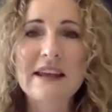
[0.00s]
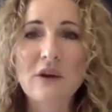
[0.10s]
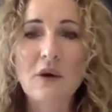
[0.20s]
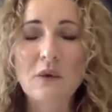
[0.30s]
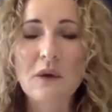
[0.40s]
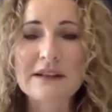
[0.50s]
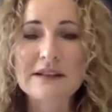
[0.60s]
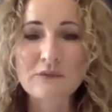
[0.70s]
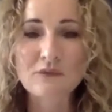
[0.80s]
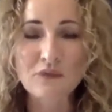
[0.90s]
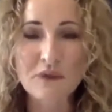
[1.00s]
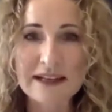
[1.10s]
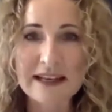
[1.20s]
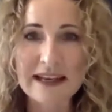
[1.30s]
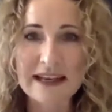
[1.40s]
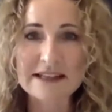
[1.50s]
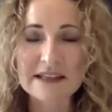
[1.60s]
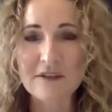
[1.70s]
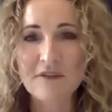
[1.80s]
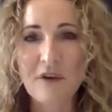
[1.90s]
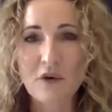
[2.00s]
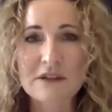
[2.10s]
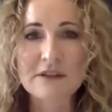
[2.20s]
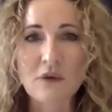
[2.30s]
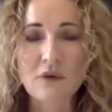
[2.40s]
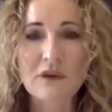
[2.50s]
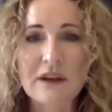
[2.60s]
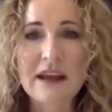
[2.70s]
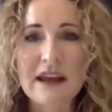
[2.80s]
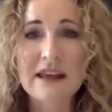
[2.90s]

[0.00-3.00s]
it's really easy to focus on